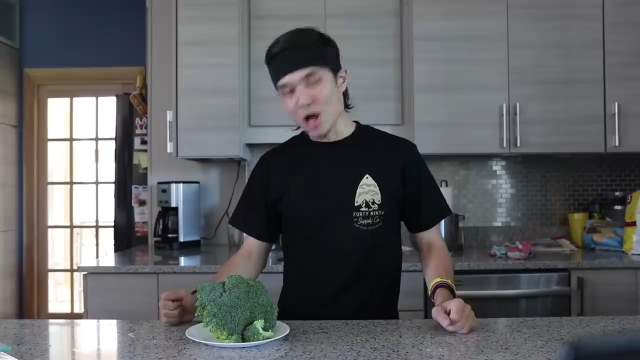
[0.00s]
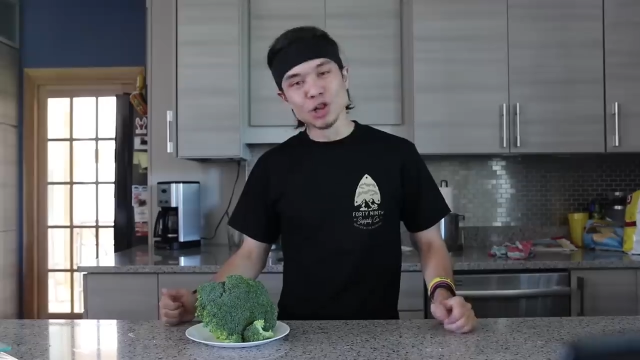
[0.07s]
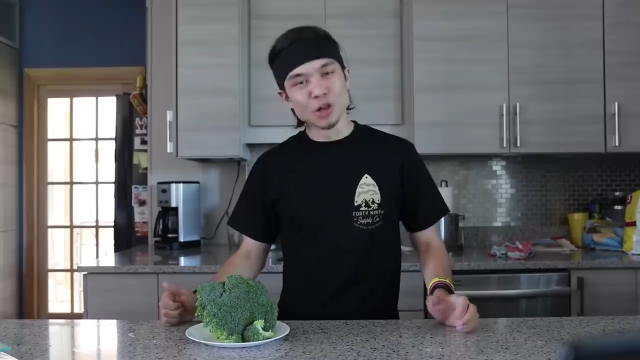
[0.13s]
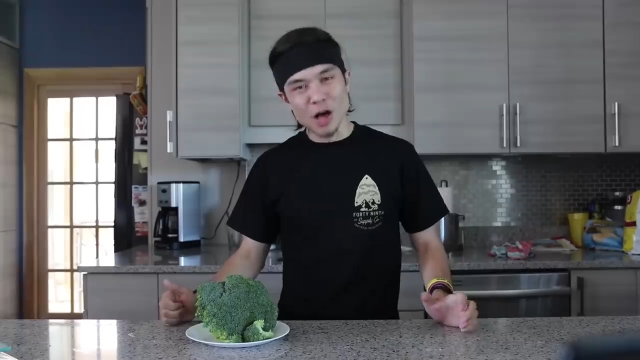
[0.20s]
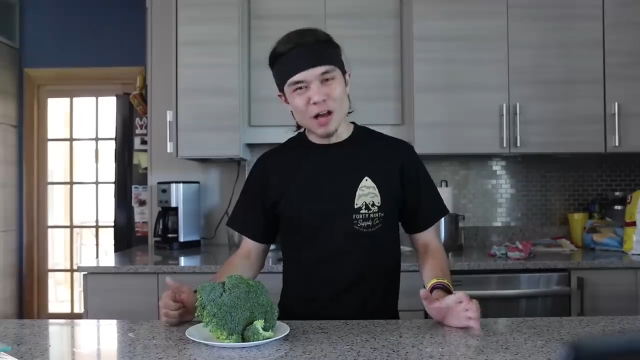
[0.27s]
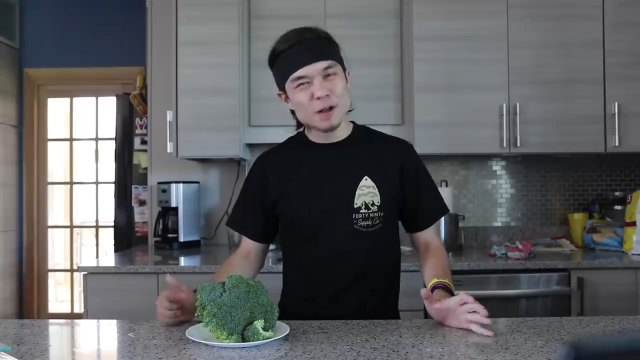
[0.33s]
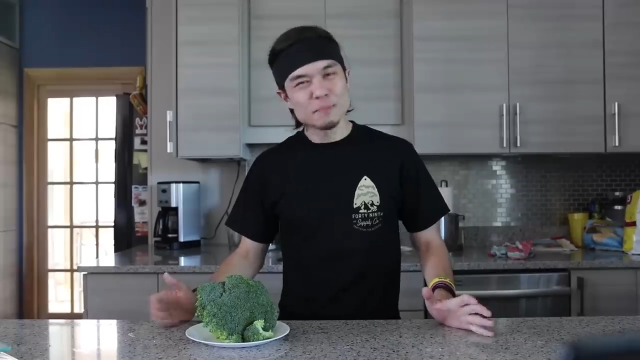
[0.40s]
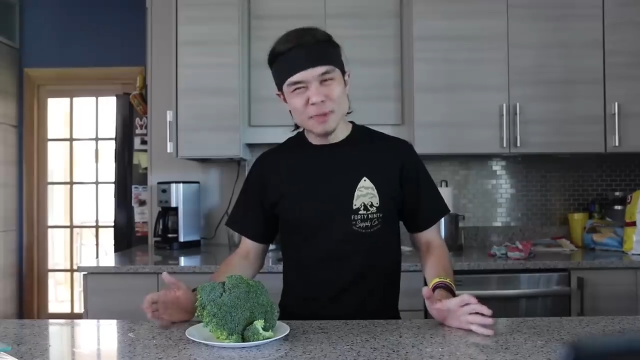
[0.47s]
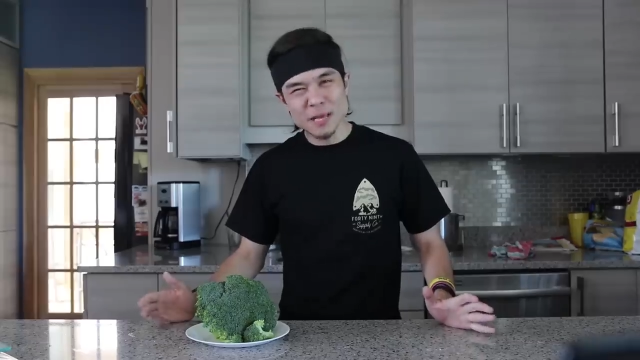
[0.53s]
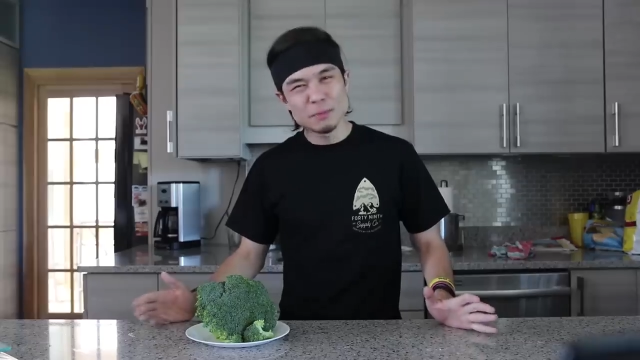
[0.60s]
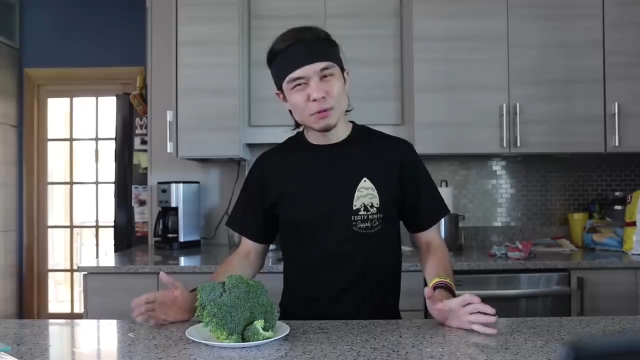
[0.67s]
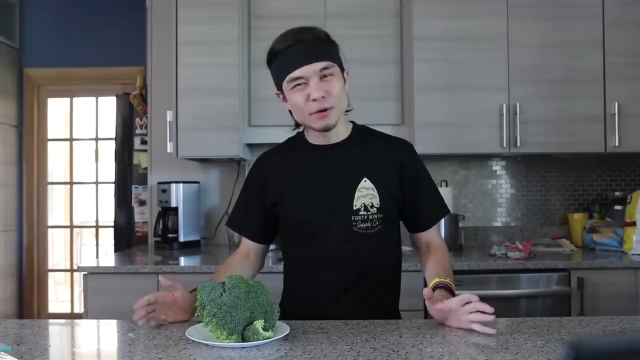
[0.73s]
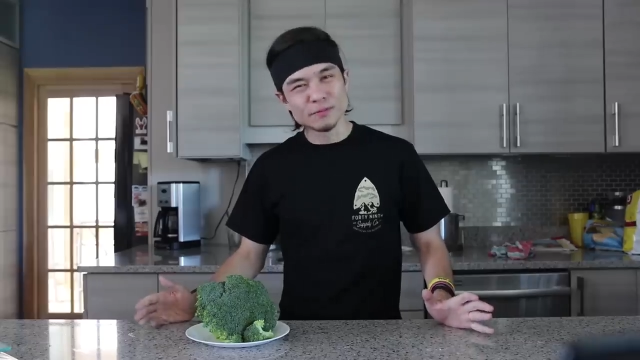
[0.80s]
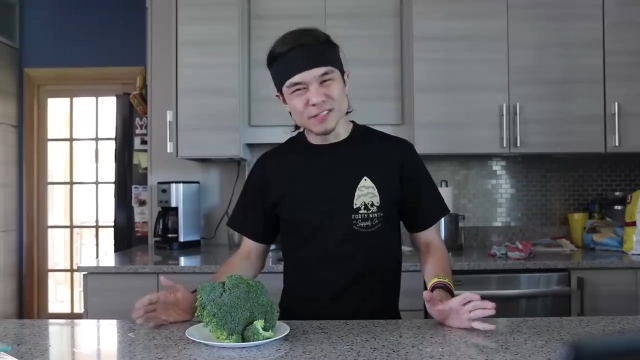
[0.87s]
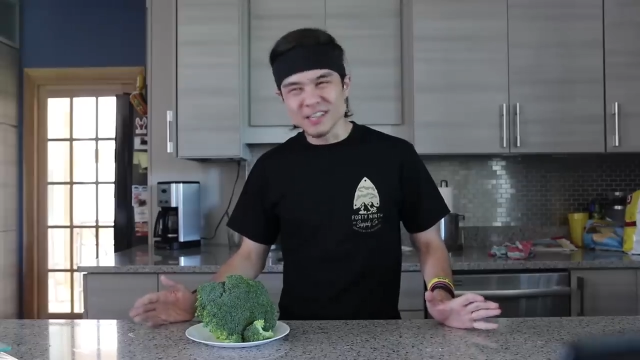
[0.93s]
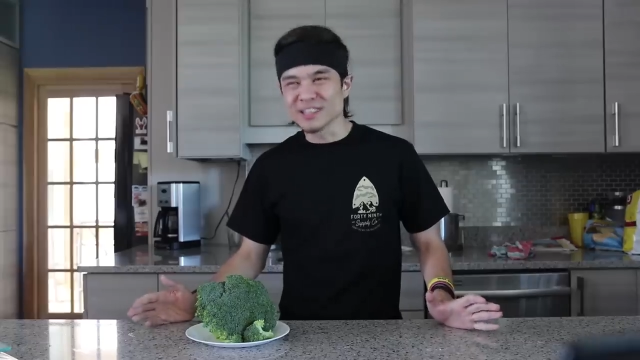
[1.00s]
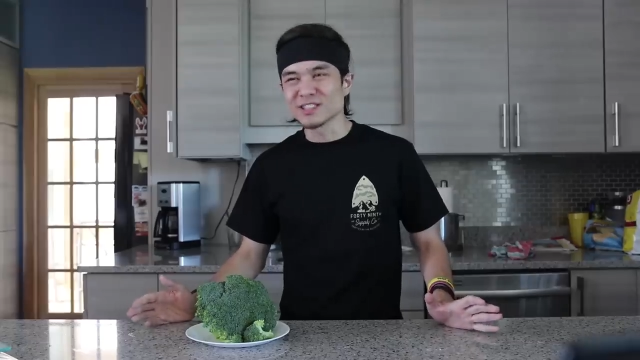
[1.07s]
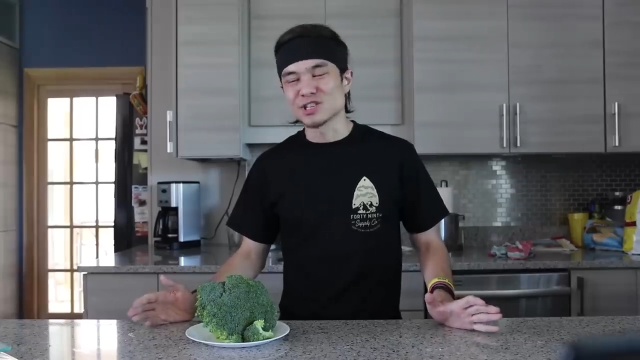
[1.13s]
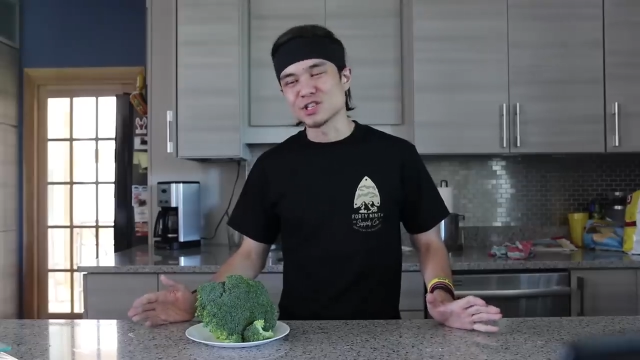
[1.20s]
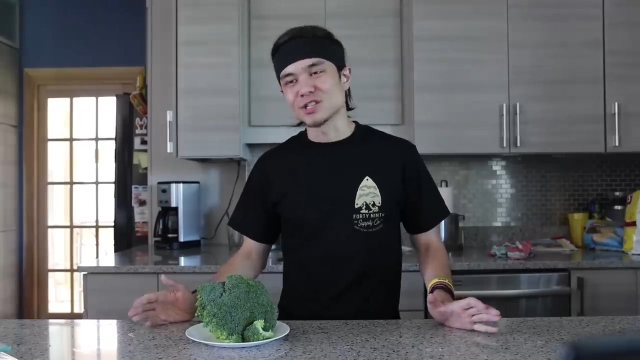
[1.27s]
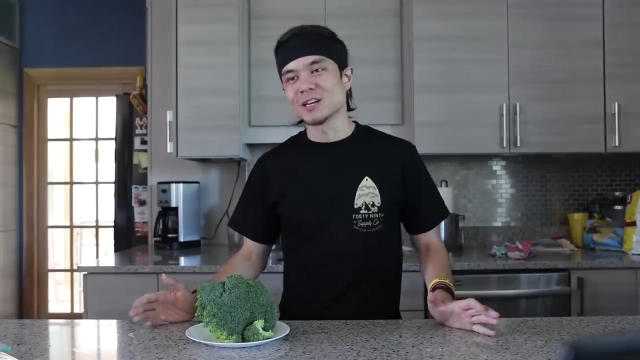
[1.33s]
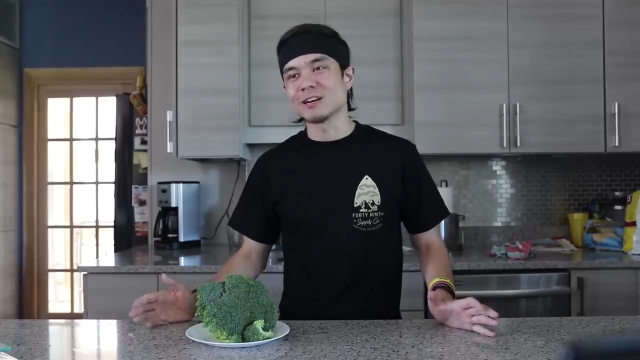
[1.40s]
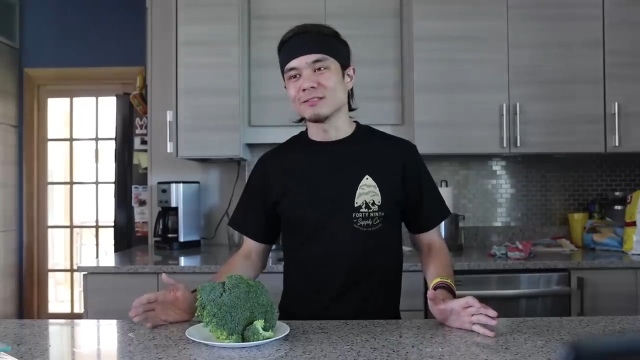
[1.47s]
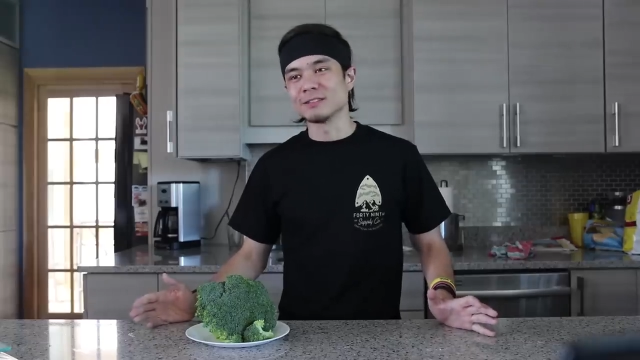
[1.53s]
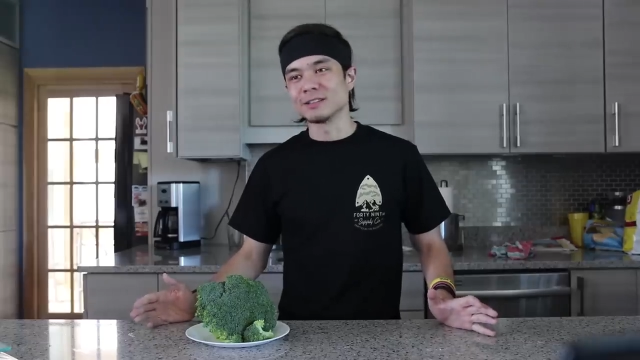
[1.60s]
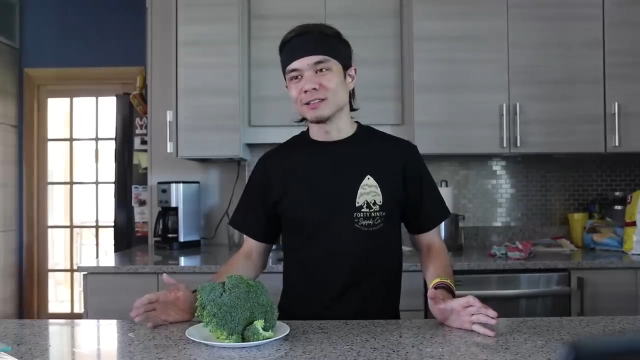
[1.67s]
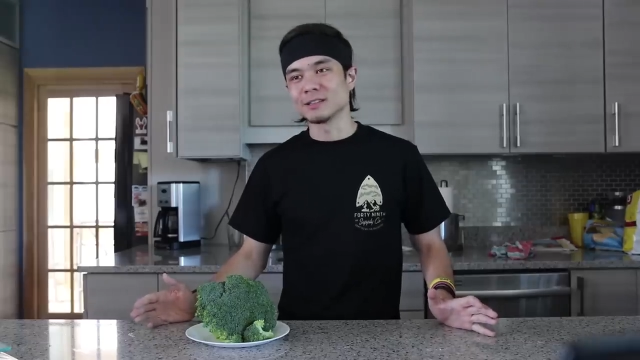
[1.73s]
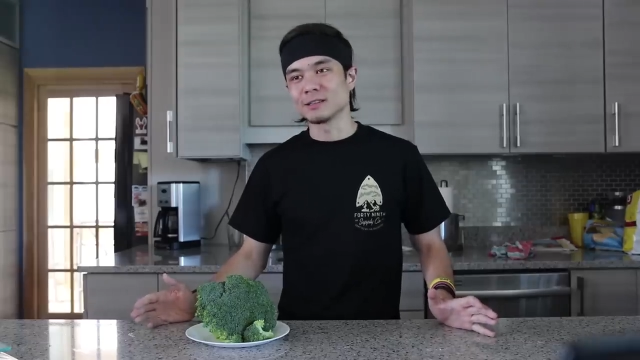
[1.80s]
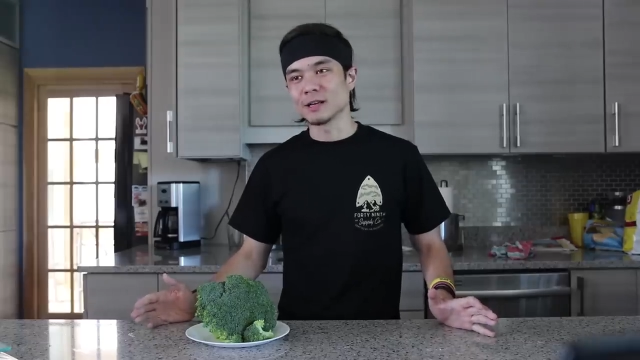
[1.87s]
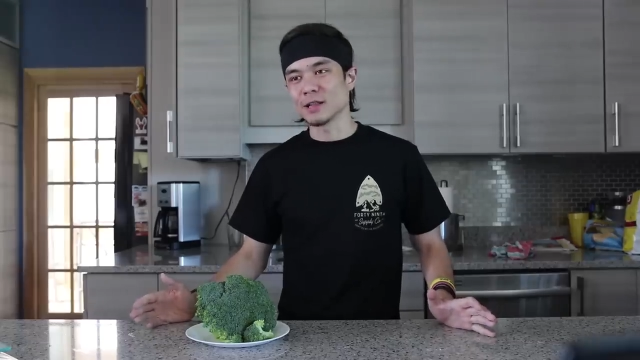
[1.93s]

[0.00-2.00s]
A lot of people have done this challenge.